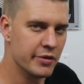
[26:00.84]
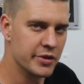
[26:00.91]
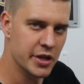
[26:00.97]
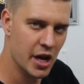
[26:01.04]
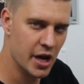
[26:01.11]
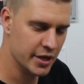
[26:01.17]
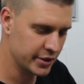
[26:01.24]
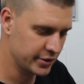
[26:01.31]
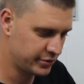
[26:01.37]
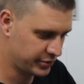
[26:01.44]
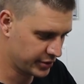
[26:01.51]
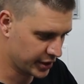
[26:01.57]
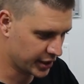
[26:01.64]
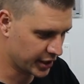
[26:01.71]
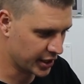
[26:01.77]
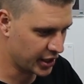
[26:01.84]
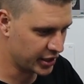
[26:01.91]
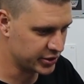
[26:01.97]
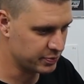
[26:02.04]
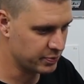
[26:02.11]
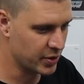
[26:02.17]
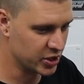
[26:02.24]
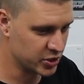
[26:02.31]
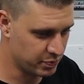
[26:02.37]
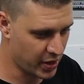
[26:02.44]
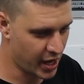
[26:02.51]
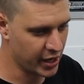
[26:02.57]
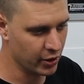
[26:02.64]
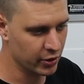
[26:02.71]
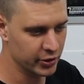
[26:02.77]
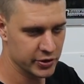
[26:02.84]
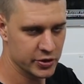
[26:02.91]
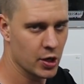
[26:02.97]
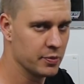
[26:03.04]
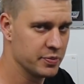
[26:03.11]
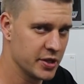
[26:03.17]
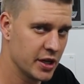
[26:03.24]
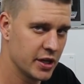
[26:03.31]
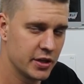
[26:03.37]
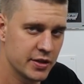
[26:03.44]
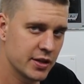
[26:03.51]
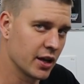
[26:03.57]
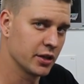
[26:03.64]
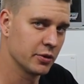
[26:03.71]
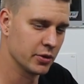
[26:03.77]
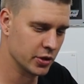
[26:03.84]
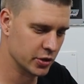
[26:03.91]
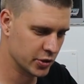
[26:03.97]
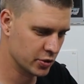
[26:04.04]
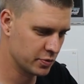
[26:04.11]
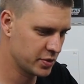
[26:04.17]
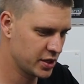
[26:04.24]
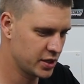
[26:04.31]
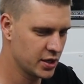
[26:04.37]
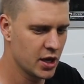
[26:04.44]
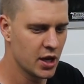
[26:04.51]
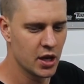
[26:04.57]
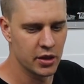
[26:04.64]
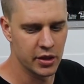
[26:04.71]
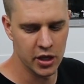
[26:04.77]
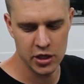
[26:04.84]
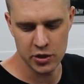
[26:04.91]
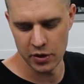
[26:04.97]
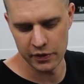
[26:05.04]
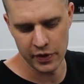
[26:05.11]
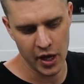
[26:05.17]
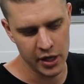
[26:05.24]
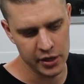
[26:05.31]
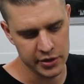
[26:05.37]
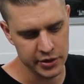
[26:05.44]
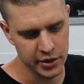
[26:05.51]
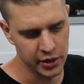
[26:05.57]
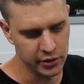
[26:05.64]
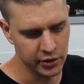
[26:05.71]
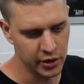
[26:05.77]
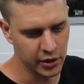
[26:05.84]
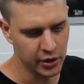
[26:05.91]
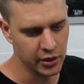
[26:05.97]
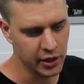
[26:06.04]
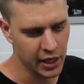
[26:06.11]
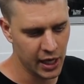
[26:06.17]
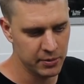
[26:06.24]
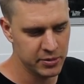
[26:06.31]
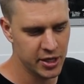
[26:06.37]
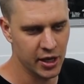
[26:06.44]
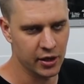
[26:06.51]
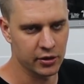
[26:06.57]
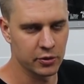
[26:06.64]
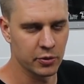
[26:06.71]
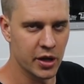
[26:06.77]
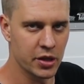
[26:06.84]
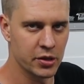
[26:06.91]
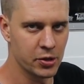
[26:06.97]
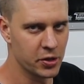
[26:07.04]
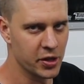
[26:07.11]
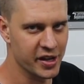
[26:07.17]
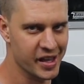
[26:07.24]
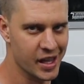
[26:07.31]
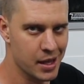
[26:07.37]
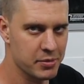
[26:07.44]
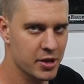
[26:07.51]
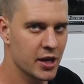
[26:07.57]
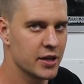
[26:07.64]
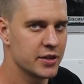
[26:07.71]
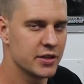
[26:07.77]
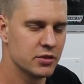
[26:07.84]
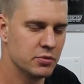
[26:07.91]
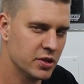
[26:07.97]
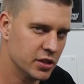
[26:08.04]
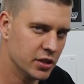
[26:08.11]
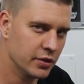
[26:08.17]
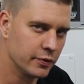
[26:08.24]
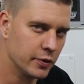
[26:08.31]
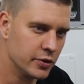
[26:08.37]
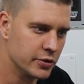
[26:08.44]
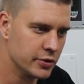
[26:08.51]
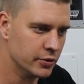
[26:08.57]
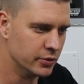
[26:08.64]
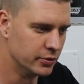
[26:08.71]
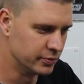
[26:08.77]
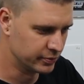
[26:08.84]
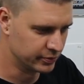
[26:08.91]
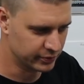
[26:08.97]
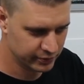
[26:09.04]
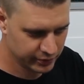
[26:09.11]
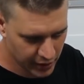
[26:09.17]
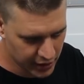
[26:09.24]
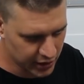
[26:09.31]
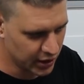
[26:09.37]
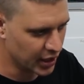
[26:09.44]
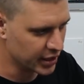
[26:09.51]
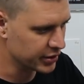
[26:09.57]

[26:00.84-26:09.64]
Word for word: retarded. Uh, it's it's bang on at top dead, exactly what it should be. The issue we've had is that the Camtech, the way they do their cam cards is a bit different to any